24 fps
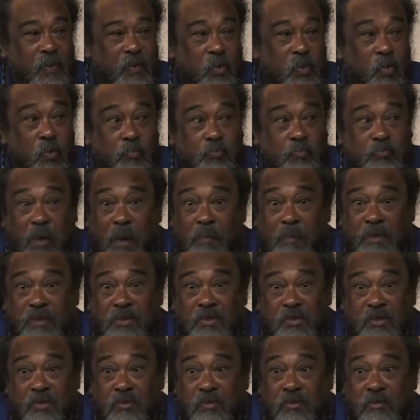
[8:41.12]
Who
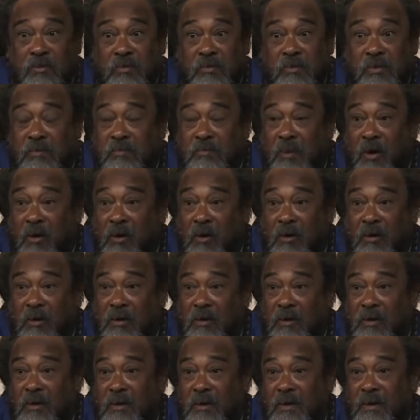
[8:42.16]
promised you
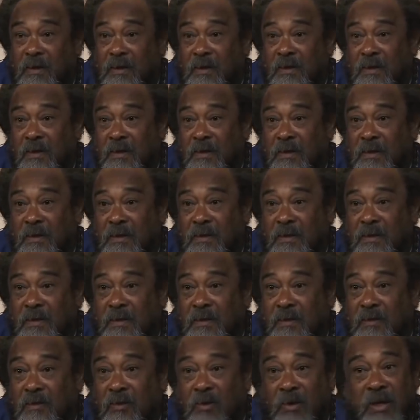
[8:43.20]
tomorrow?
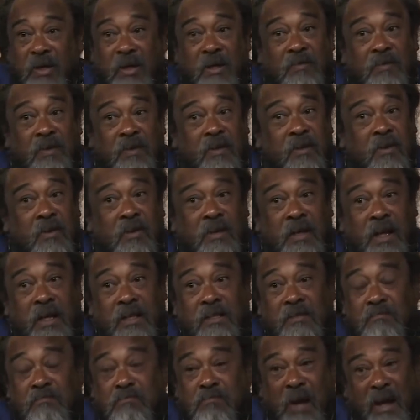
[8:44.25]
Or even your
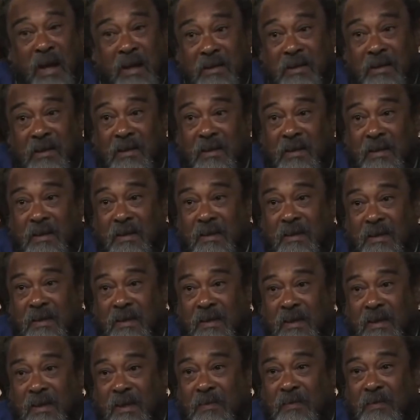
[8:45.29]
next breath?
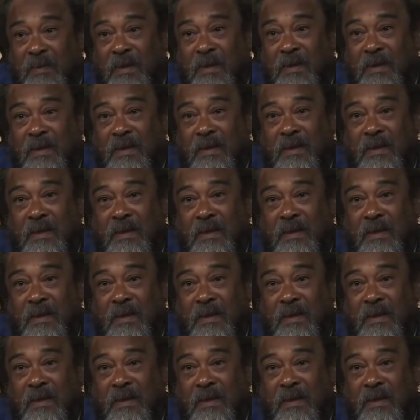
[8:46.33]
Even.